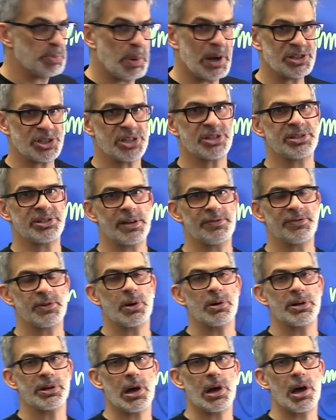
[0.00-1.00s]
a bunch of stuff
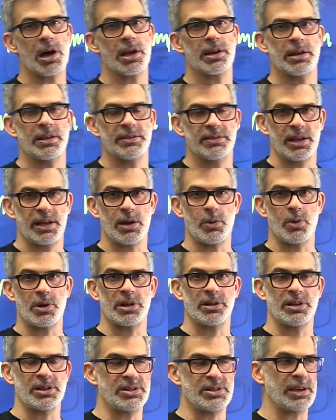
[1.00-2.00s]
going on that I
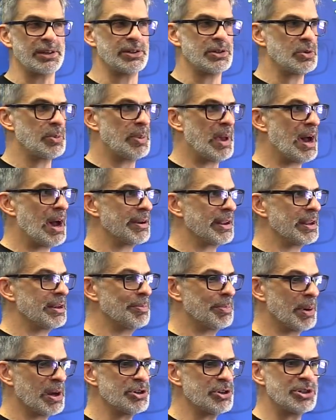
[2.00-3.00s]
wanted to tell you about, and a
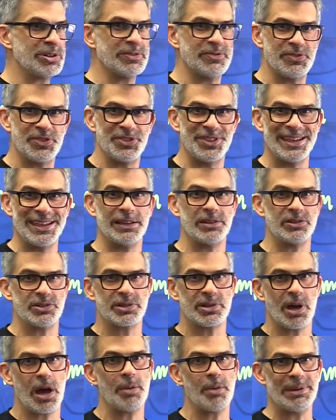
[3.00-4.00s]
bunch of things
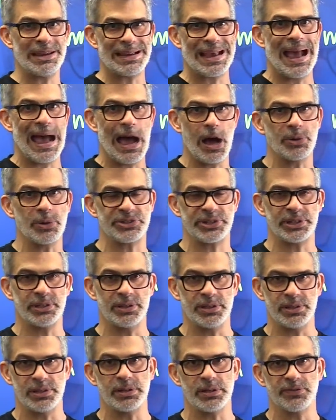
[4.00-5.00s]
coming out in
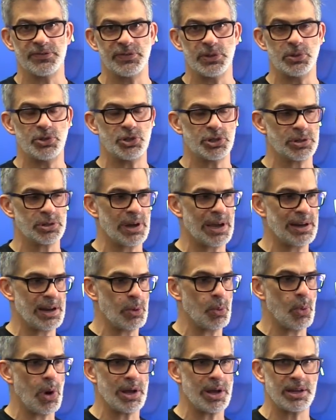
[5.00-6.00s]
the near future. And
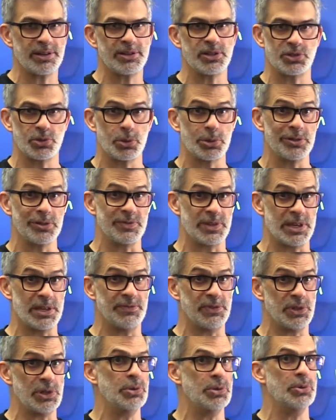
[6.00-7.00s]
I wanted to sort of
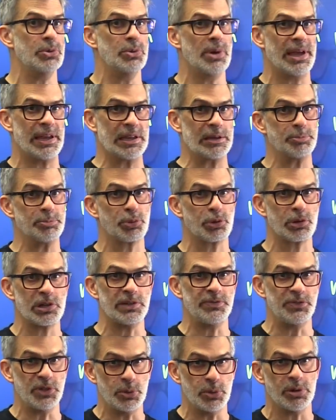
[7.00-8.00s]
give you a
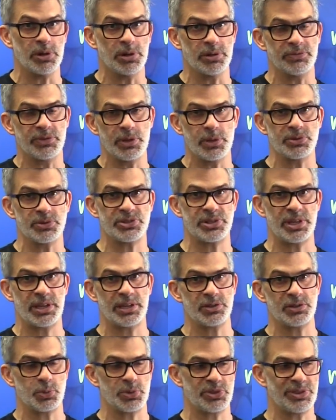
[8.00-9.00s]
preview of those
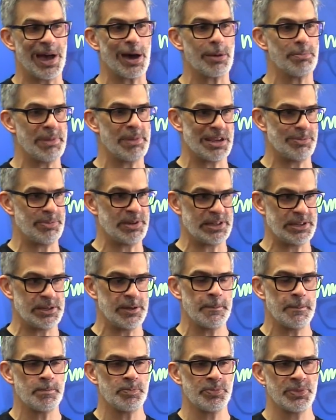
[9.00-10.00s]
things without maybe